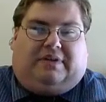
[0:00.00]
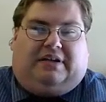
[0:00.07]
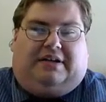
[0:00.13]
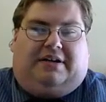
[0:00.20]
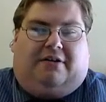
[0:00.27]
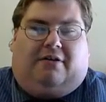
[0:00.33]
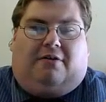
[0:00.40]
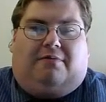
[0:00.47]

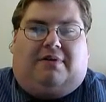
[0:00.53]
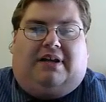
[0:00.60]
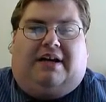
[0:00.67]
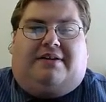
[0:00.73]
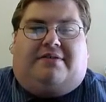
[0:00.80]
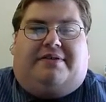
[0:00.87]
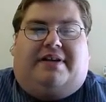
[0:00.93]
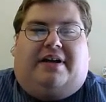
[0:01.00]
are
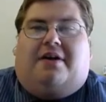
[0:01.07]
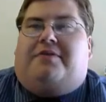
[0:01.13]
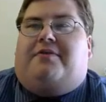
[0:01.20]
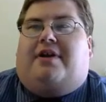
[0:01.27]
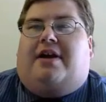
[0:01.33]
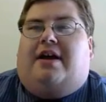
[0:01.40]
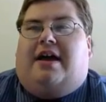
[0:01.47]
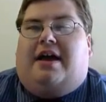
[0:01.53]
reliant on the other
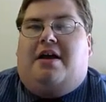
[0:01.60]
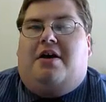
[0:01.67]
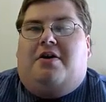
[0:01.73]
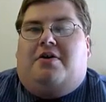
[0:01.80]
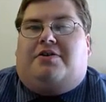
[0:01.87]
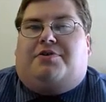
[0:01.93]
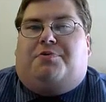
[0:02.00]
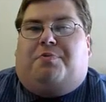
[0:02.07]
guy
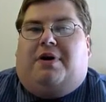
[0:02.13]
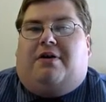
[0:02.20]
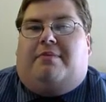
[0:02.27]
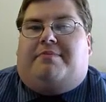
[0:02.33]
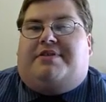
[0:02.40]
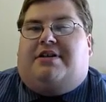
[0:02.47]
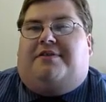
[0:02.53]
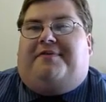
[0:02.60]
to wear
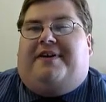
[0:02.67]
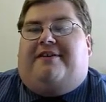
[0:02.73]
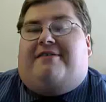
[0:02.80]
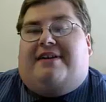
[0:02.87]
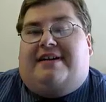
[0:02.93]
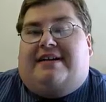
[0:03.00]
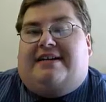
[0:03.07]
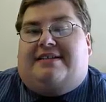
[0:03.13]
himself
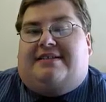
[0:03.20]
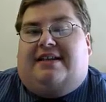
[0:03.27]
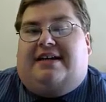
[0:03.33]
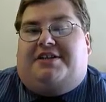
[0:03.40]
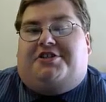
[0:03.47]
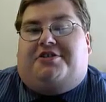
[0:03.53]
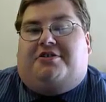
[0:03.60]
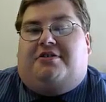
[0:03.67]
out at his
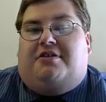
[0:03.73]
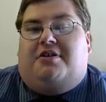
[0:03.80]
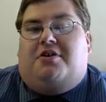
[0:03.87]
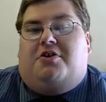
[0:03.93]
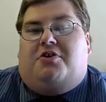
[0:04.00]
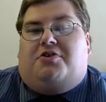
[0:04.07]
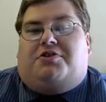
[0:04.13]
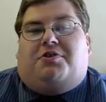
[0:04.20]
leisure.
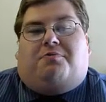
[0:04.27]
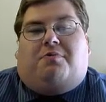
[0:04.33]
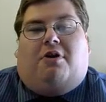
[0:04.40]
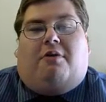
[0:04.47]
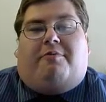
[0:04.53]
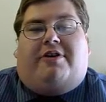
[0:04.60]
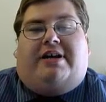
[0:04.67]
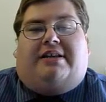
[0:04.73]
So
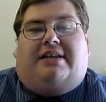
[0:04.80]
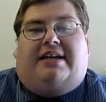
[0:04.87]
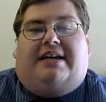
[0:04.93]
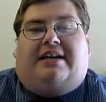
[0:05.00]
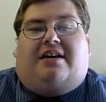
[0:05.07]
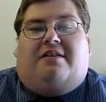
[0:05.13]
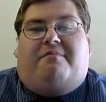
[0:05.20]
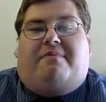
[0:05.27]
Robert E. Lee,
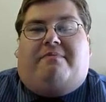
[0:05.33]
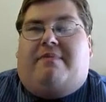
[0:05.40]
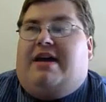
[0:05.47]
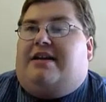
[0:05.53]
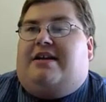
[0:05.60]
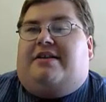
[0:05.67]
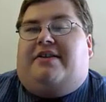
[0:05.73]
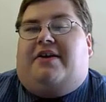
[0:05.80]

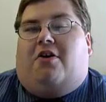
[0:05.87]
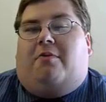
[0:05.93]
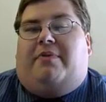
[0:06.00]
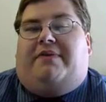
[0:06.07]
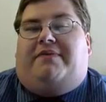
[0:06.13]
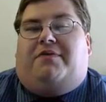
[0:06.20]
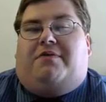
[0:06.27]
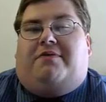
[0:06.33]
commanding the Army
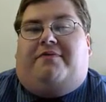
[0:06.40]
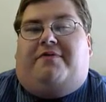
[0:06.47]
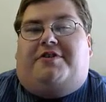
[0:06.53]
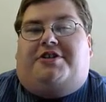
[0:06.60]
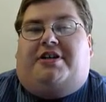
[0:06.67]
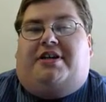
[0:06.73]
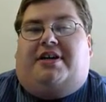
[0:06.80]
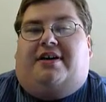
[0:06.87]
of Northern
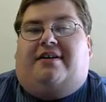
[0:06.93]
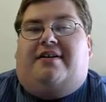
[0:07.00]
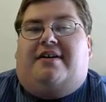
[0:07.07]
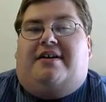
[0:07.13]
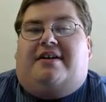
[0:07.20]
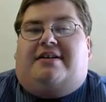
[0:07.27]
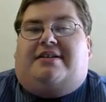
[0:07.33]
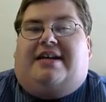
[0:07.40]
Virginia,
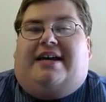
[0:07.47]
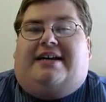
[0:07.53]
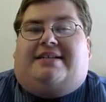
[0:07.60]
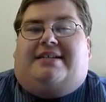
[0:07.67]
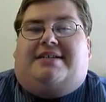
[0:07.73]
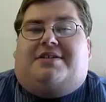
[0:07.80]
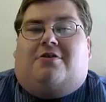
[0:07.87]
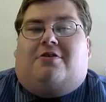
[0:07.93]
takes
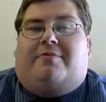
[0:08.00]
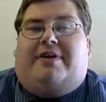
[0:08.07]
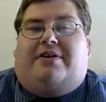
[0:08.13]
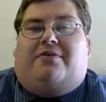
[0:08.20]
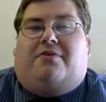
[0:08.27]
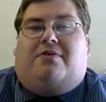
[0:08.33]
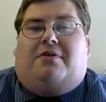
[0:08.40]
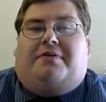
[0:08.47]
his army
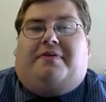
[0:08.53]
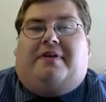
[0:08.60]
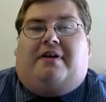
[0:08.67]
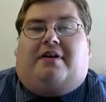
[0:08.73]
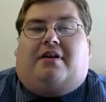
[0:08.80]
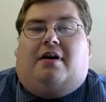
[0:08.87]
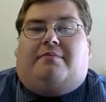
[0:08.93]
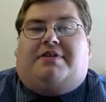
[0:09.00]
north,
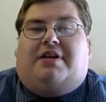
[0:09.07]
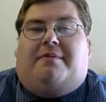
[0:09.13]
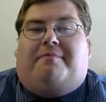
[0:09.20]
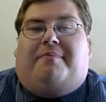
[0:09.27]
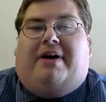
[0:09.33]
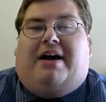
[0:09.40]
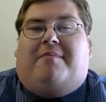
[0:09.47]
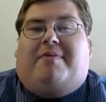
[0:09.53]
comes up,
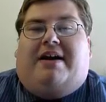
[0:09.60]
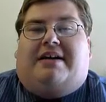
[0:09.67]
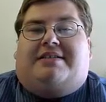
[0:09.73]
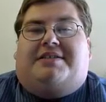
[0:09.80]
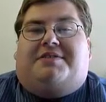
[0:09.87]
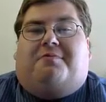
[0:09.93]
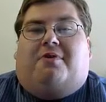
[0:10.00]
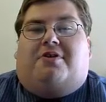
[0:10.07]

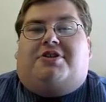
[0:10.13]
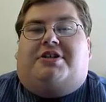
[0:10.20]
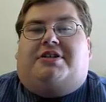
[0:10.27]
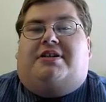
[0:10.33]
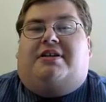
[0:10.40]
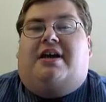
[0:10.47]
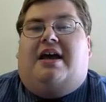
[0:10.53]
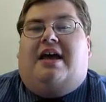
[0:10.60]
bypasses
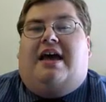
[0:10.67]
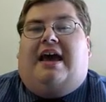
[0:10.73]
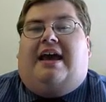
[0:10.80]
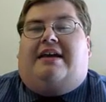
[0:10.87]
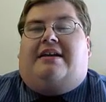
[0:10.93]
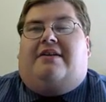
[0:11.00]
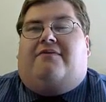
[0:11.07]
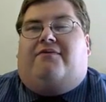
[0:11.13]
Washington,
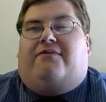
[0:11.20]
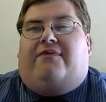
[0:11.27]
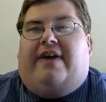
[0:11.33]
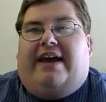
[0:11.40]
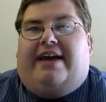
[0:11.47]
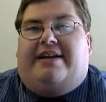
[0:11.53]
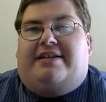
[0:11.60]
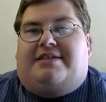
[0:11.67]
and
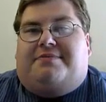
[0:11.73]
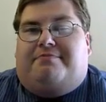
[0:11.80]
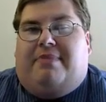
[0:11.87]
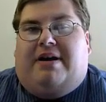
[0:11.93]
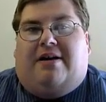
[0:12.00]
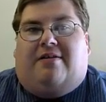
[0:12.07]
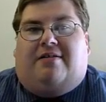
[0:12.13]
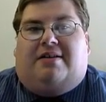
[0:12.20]
invades
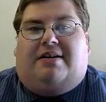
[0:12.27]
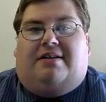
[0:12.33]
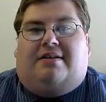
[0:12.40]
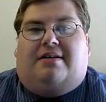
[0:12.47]
Maryland.